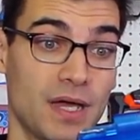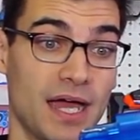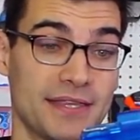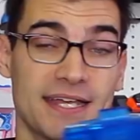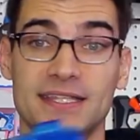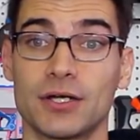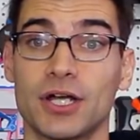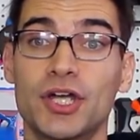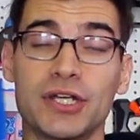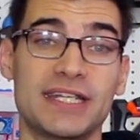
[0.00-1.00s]
I think they're a
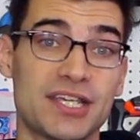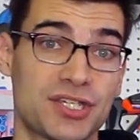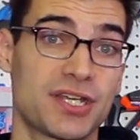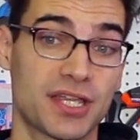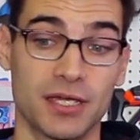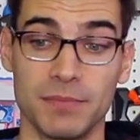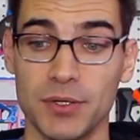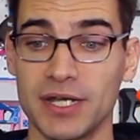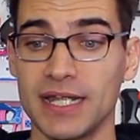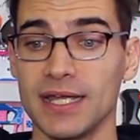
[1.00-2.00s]
good addition to the
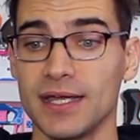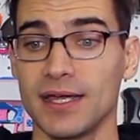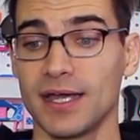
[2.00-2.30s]
community.